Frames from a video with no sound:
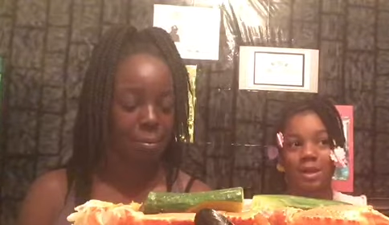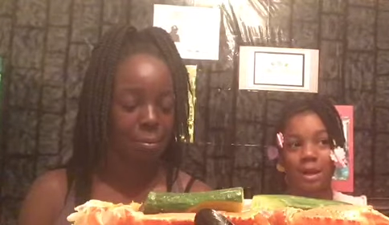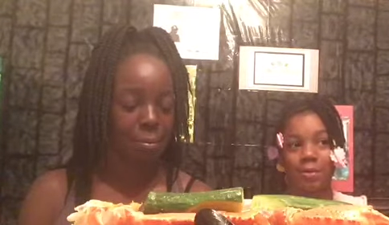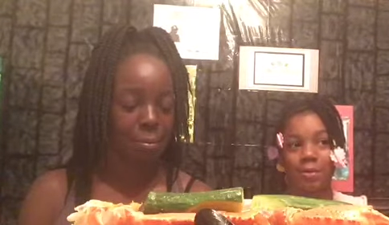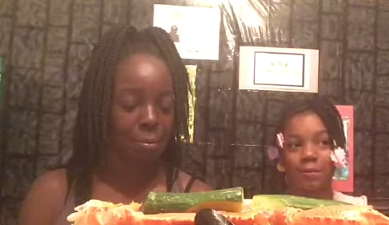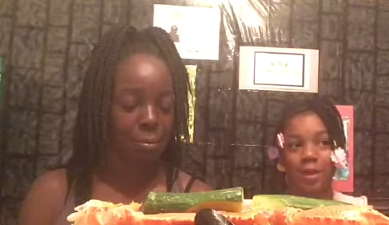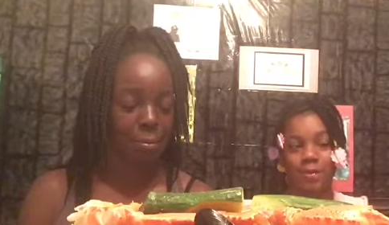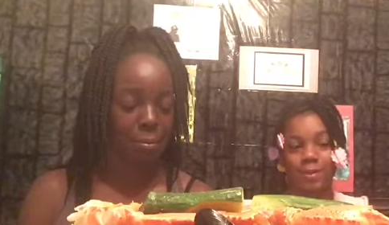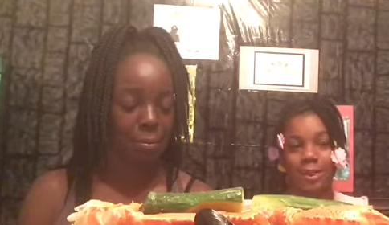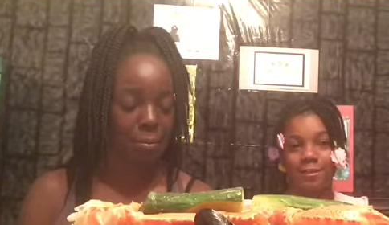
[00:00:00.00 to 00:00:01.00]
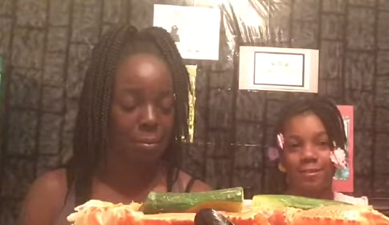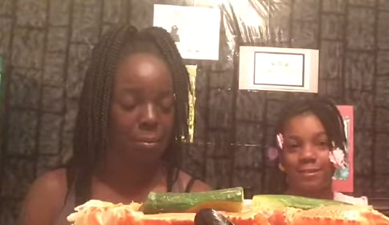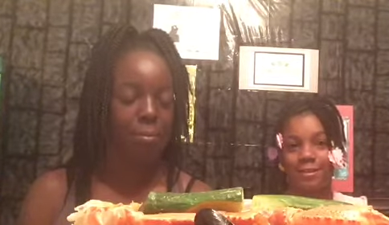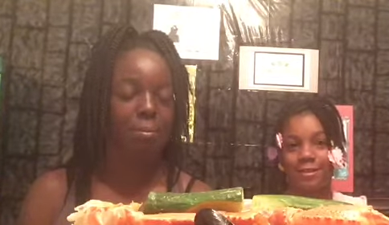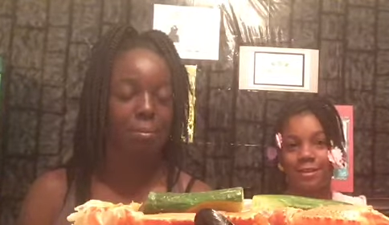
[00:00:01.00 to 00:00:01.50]
Speaker 1: and our family.
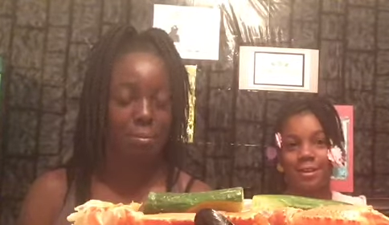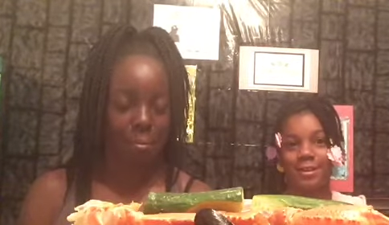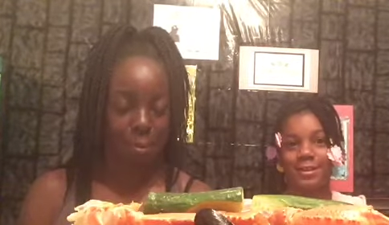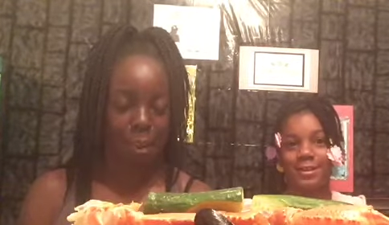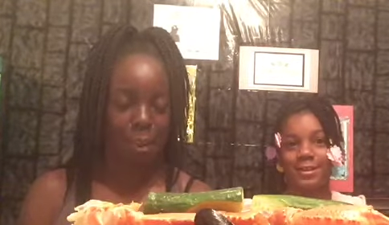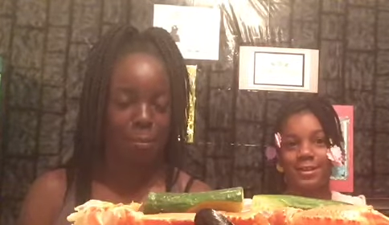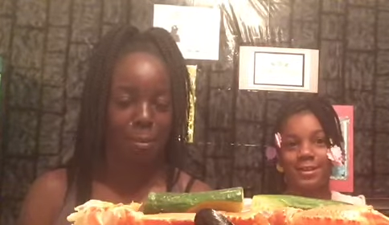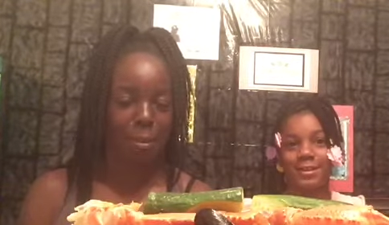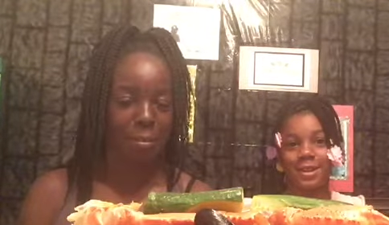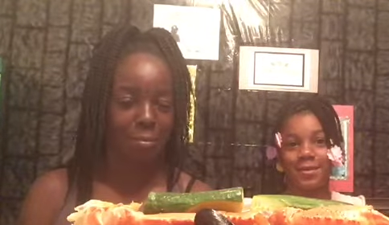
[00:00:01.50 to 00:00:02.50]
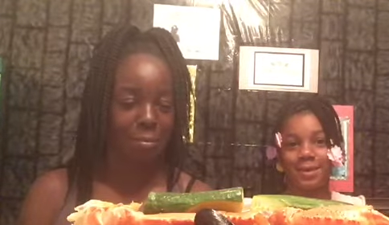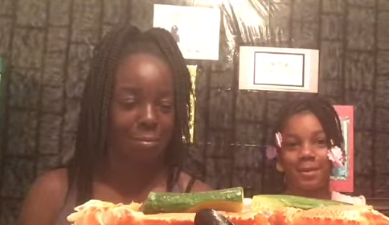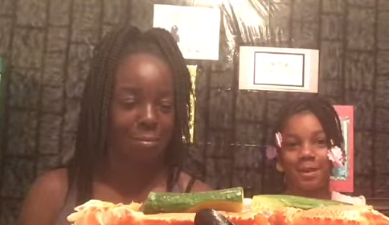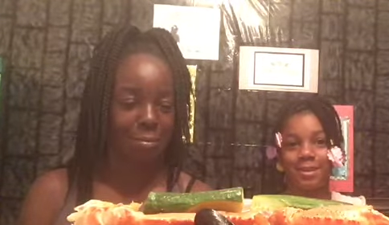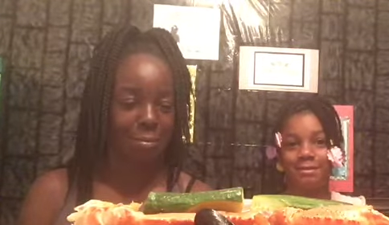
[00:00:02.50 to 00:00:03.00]
Amen.
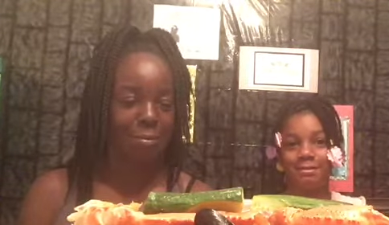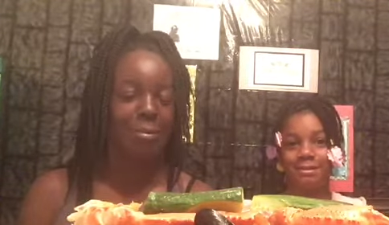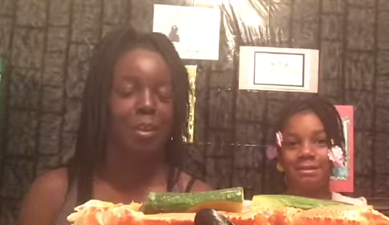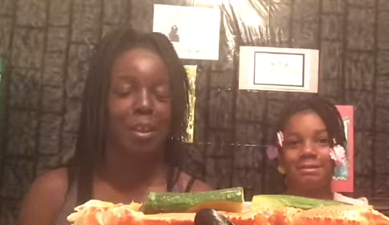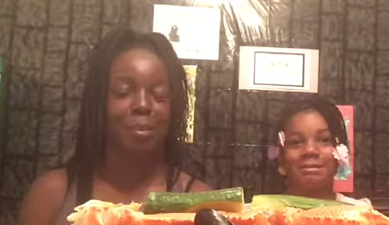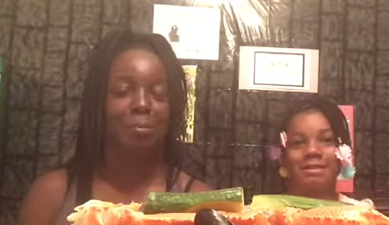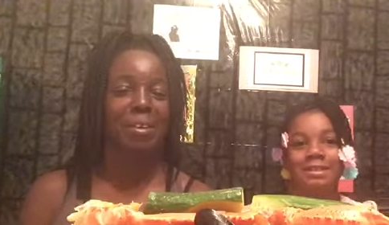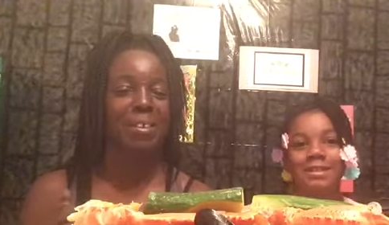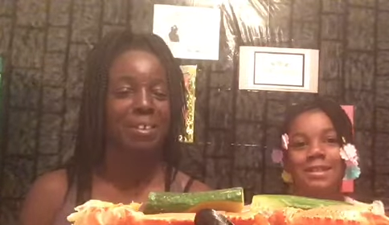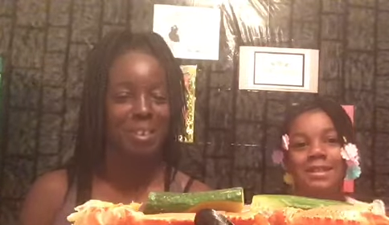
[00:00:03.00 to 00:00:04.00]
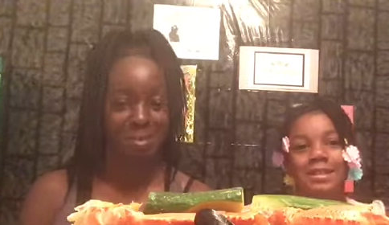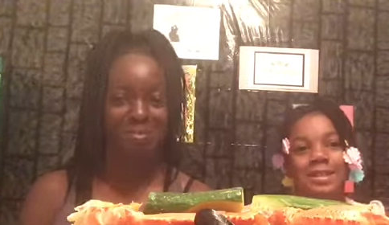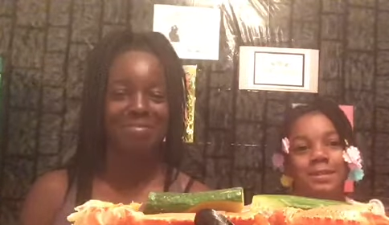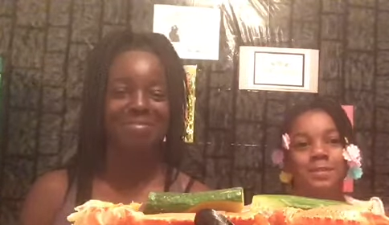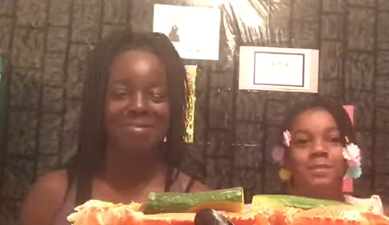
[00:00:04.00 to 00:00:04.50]
Speaker 2: Amen.
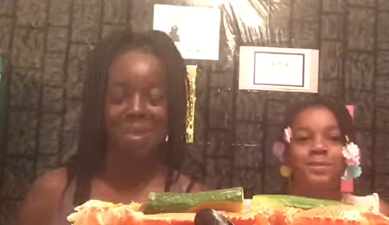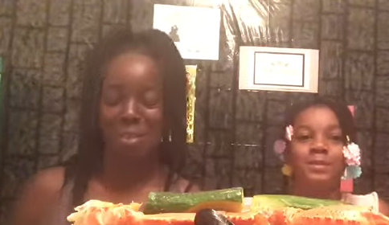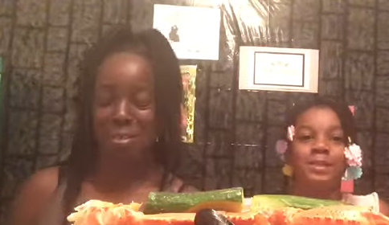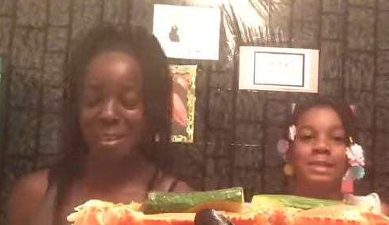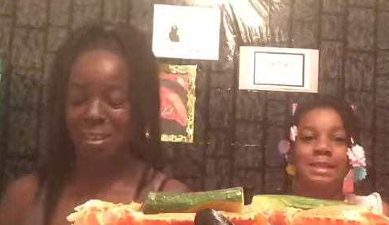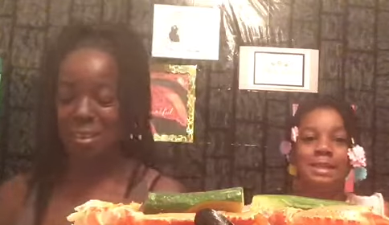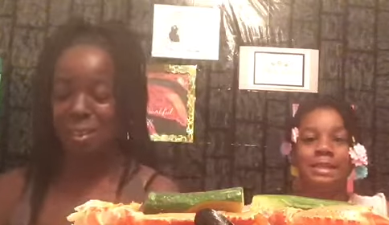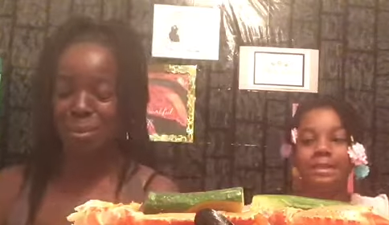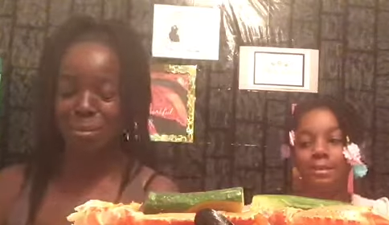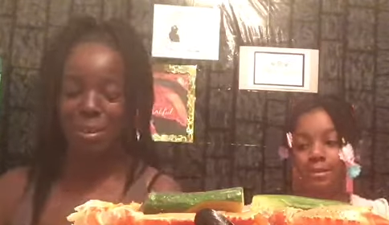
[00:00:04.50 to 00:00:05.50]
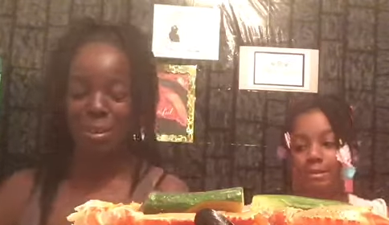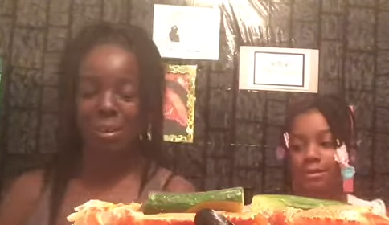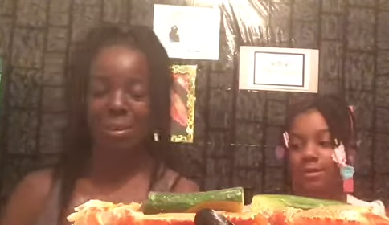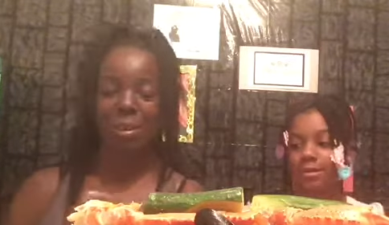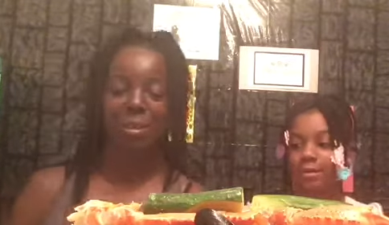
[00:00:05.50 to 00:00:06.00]
Thank you. I
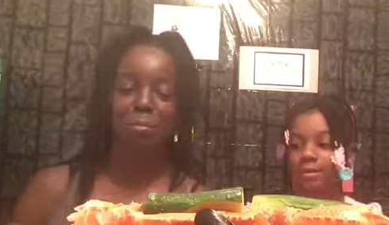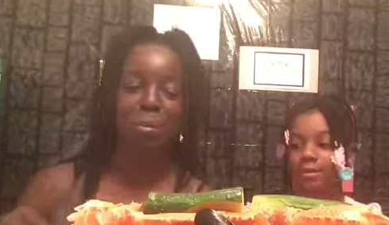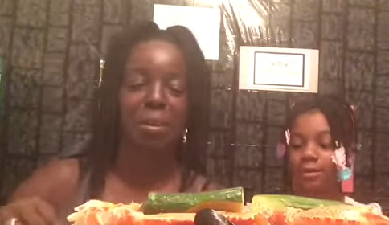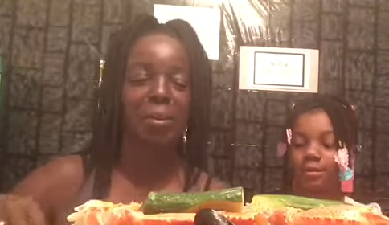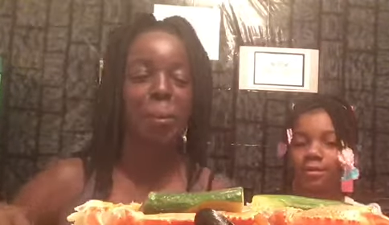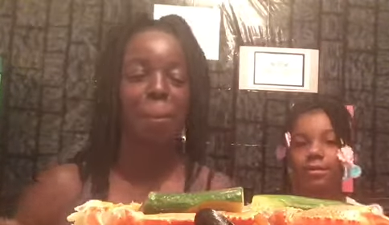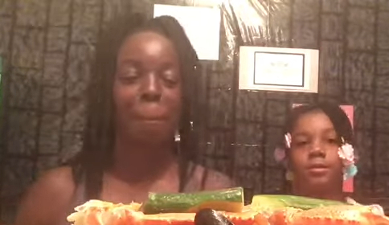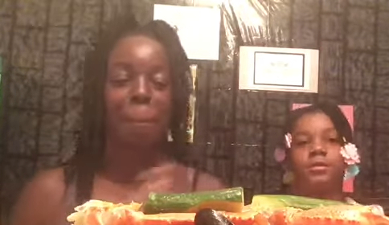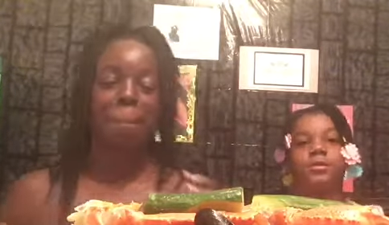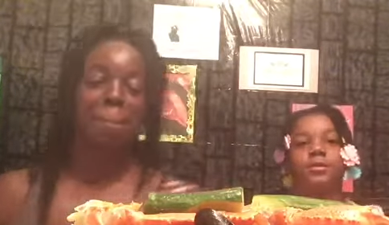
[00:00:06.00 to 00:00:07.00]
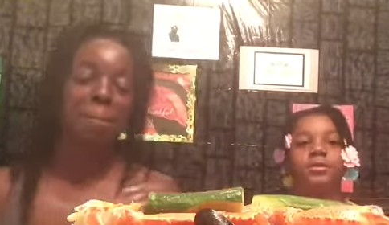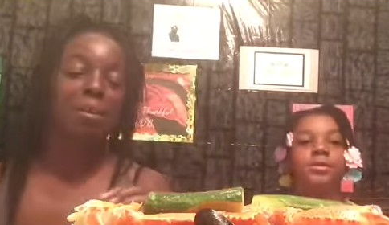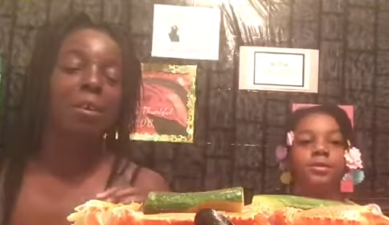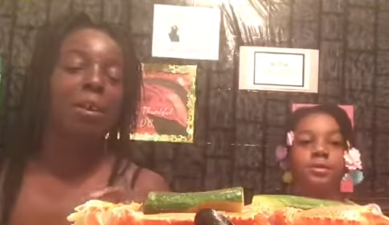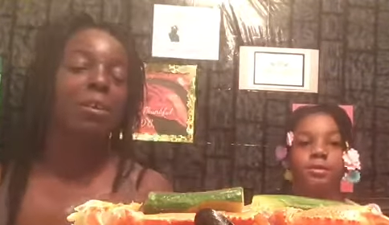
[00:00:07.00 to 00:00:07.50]
like that prayer.
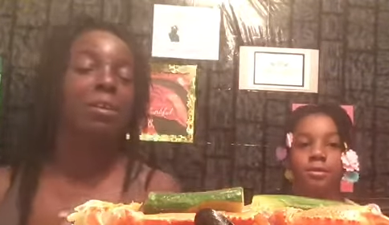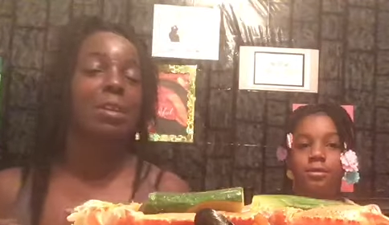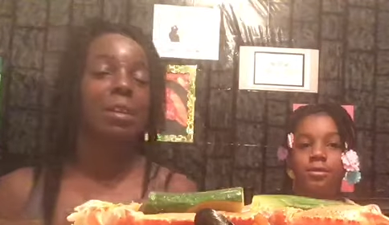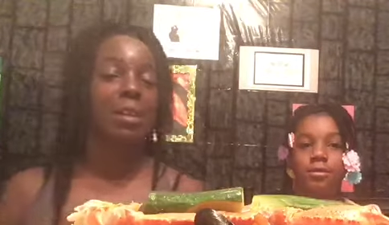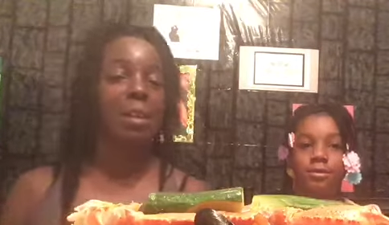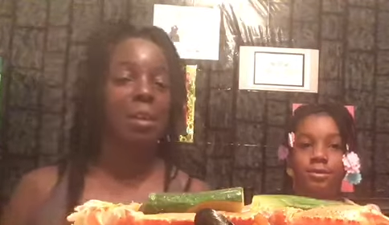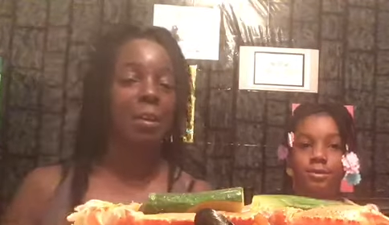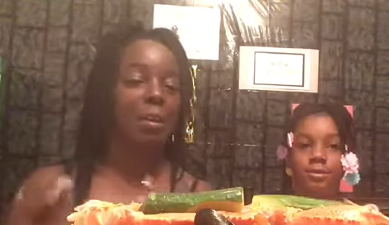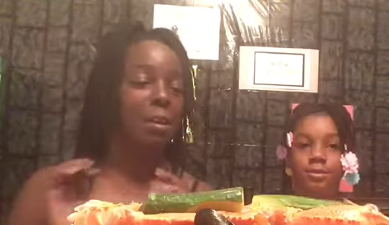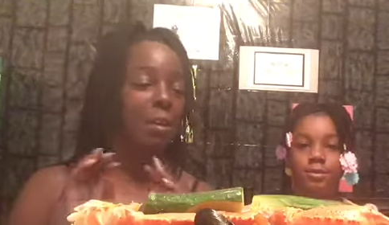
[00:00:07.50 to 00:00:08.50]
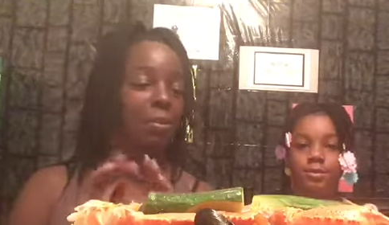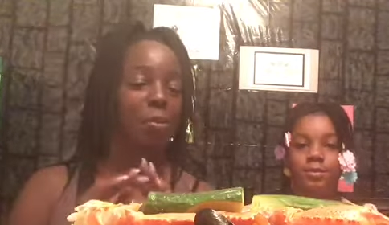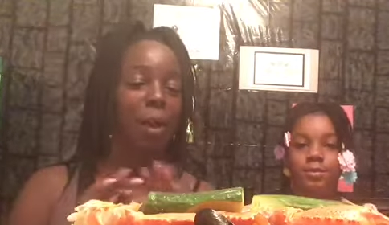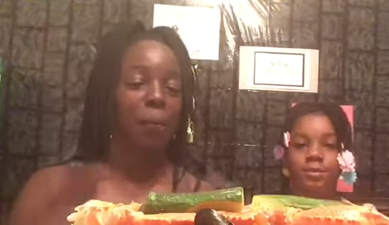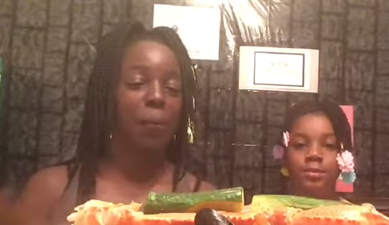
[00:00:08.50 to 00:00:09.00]
Okay, you can dig in and
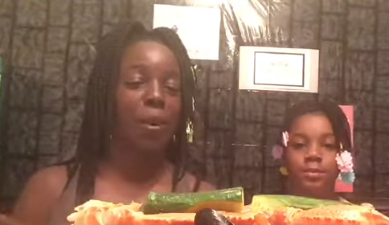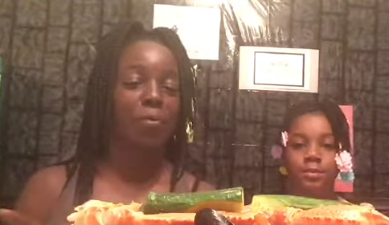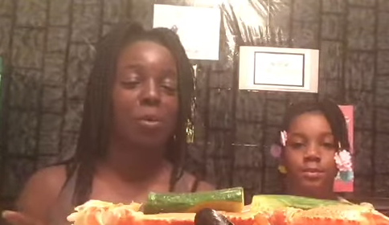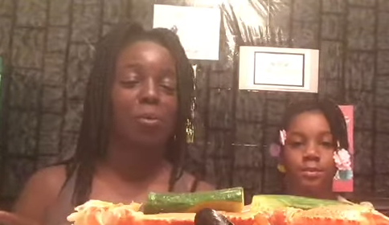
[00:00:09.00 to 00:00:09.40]
grab whatever